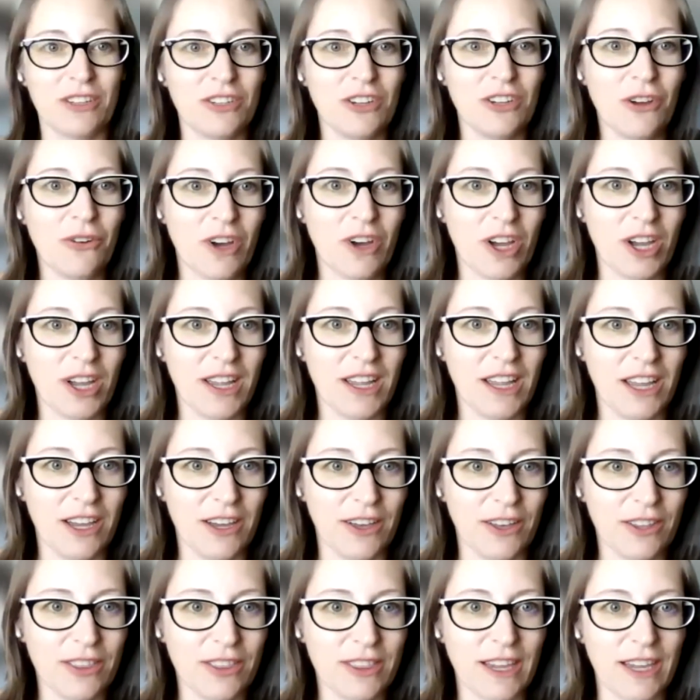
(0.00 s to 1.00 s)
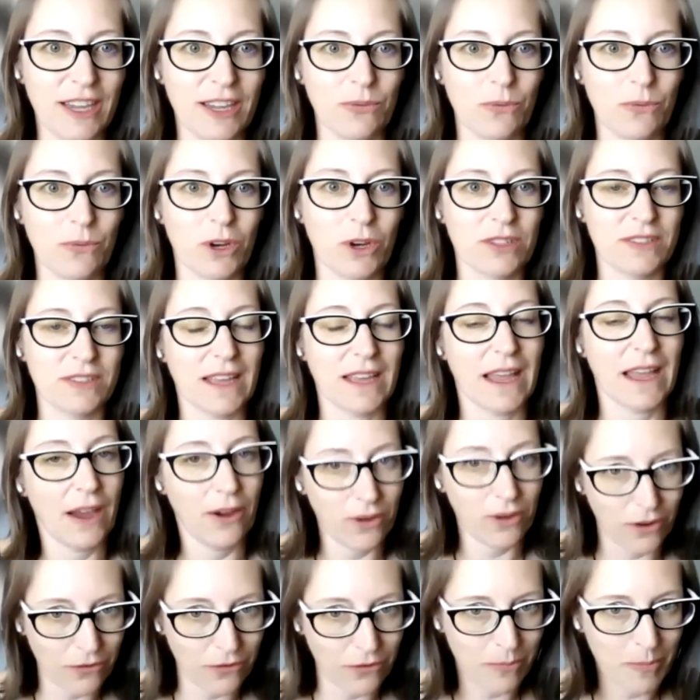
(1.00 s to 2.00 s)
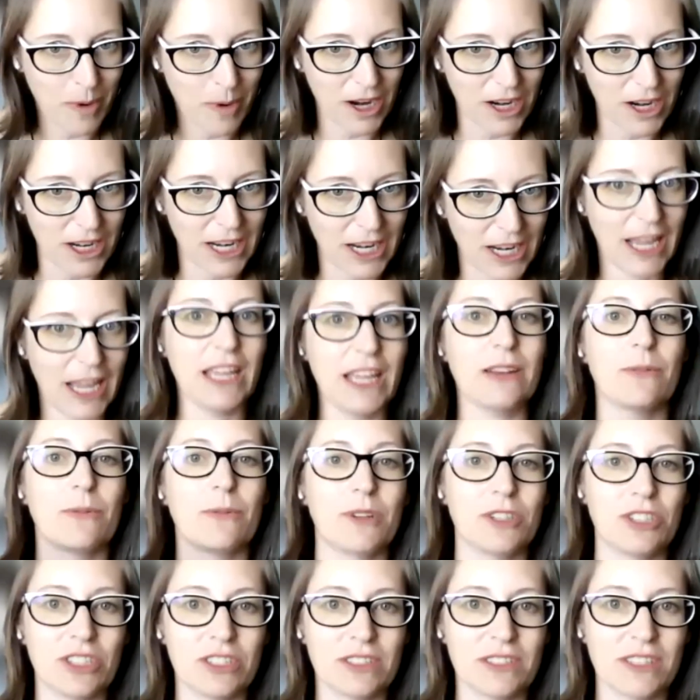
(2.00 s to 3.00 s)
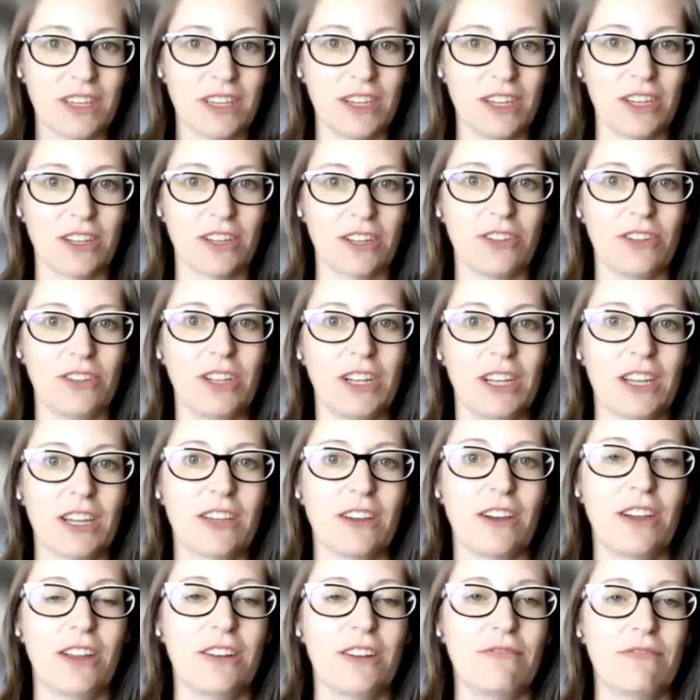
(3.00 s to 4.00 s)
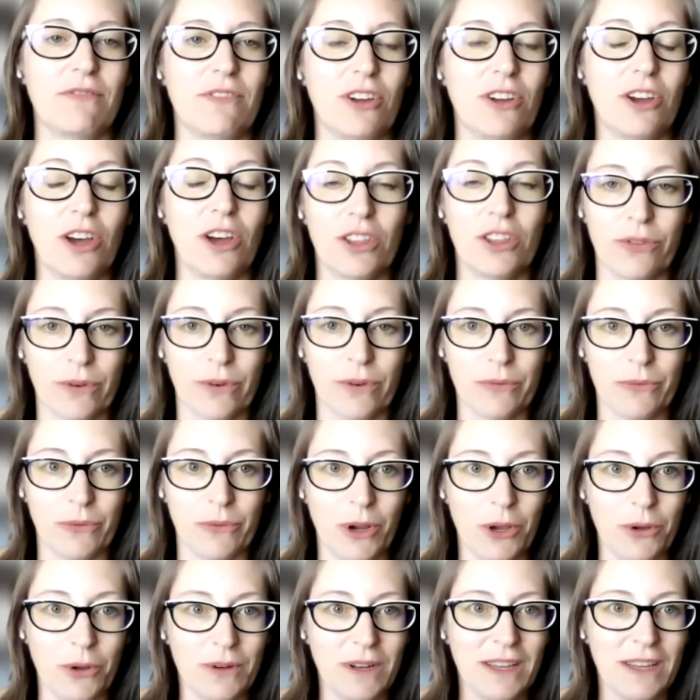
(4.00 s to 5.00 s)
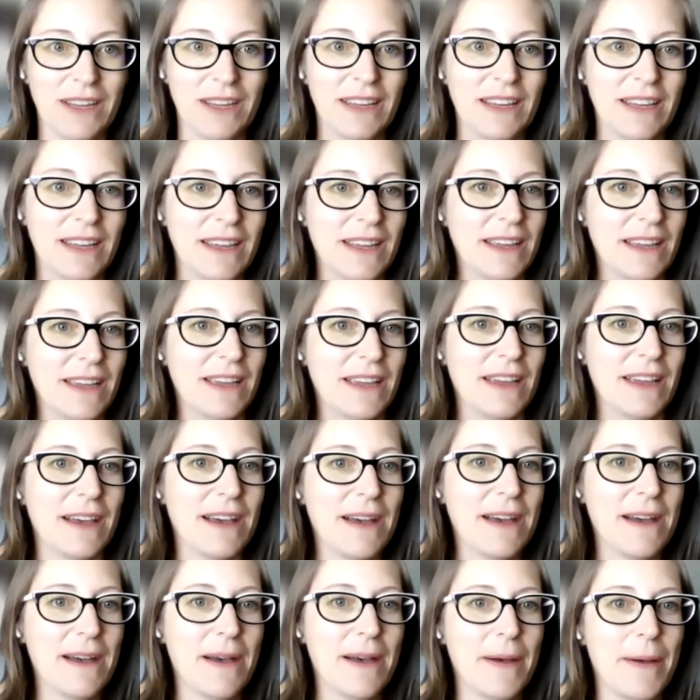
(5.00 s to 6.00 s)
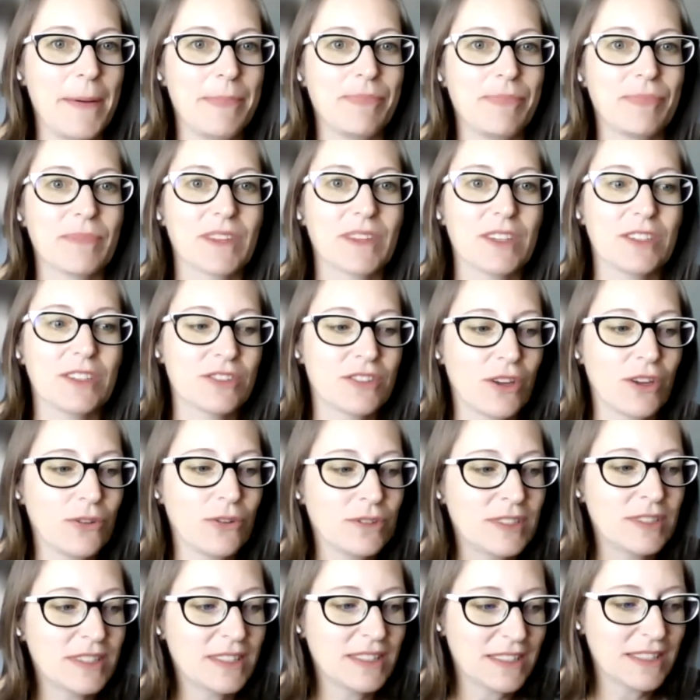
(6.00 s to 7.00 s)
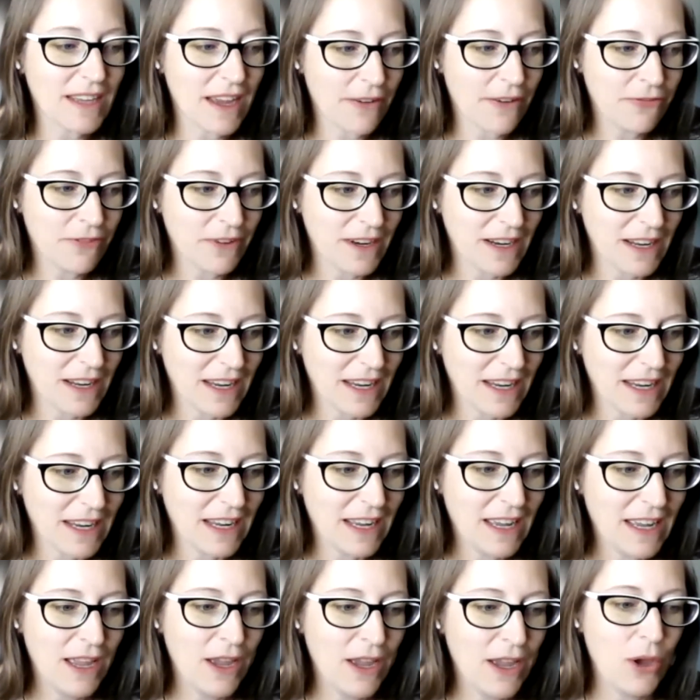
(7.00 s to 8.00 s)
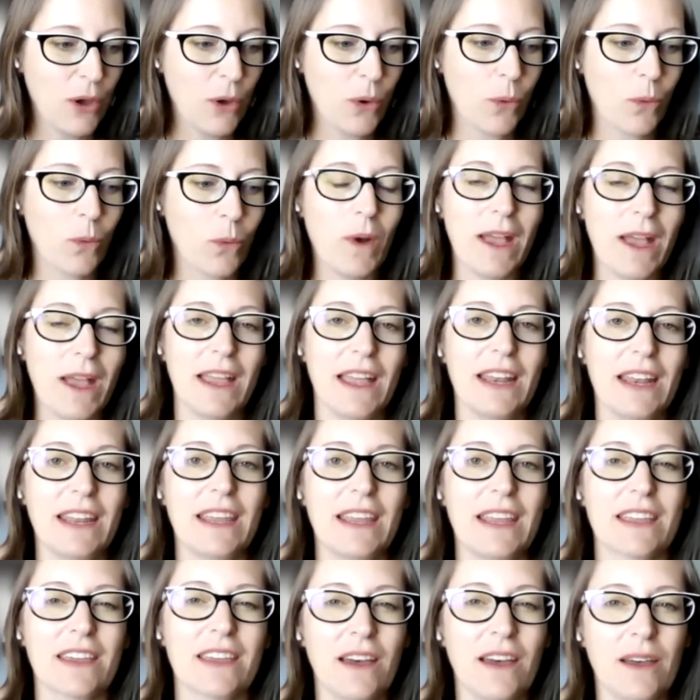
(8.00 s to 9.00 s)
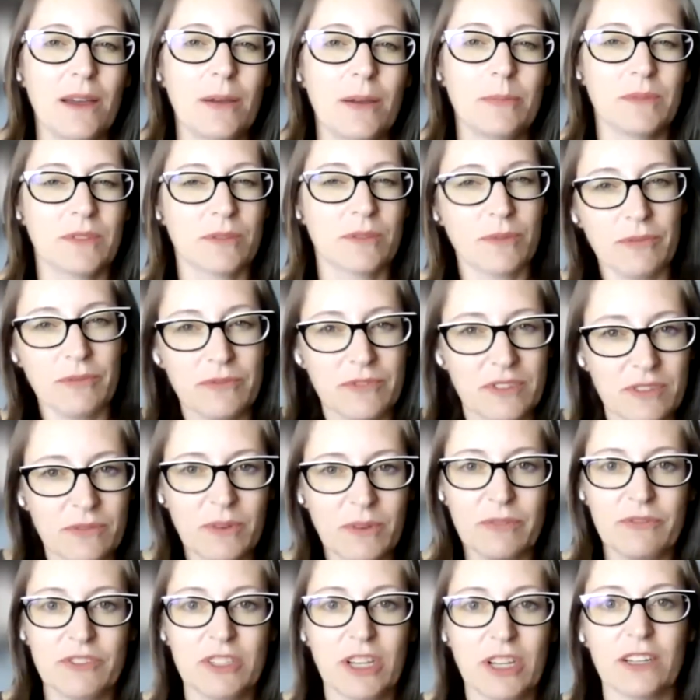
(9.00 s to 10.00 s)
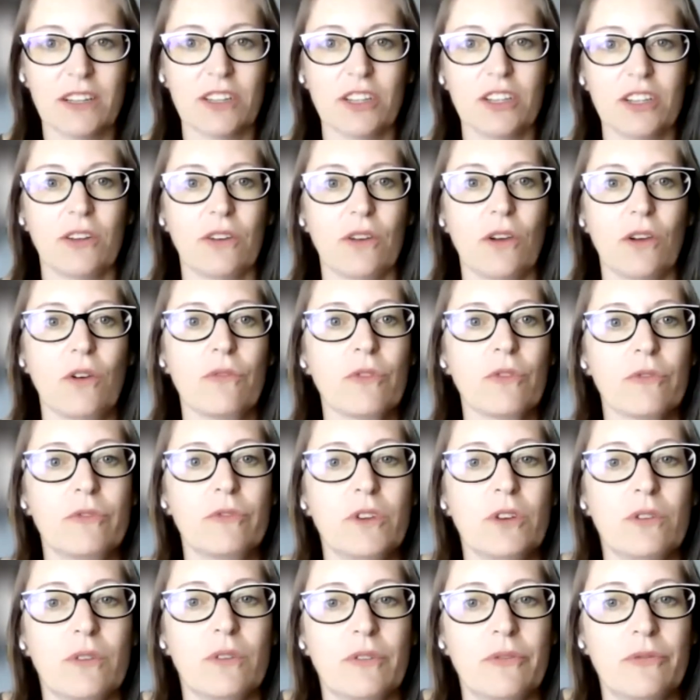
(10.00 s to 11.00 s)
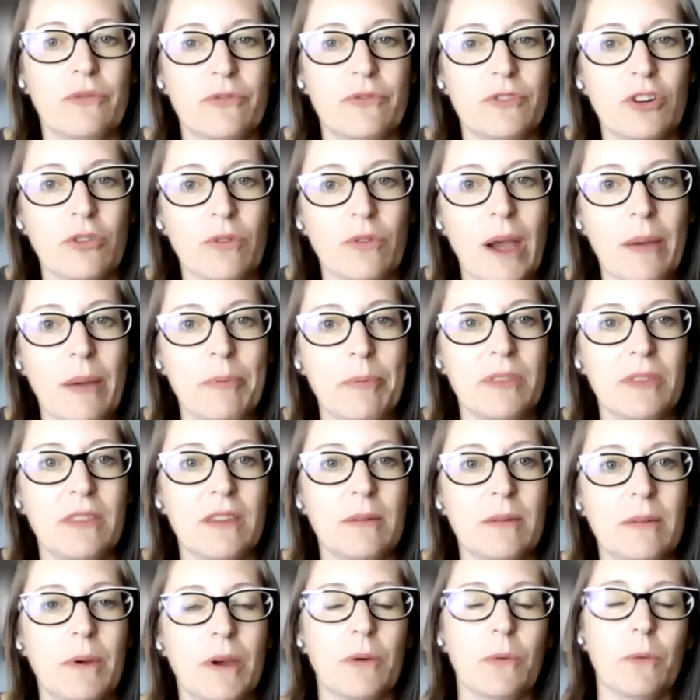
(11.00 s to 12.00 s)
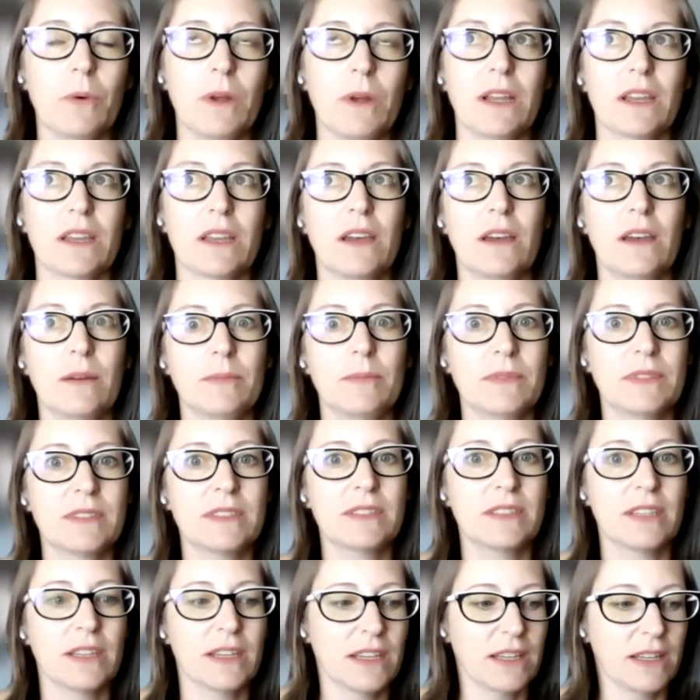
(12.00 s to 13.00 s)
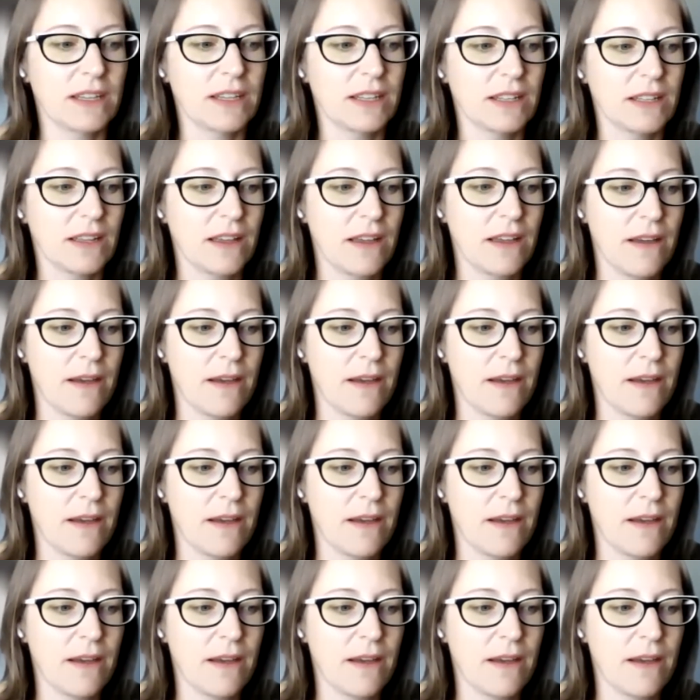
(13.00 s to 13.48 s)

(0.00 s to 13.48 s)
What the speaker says: Novant Health, and works out of Martinet, which is a clinic on Hawthorne Road. So Stephanie, when it comes, we've done a little overview of neuropathy, but when it comes to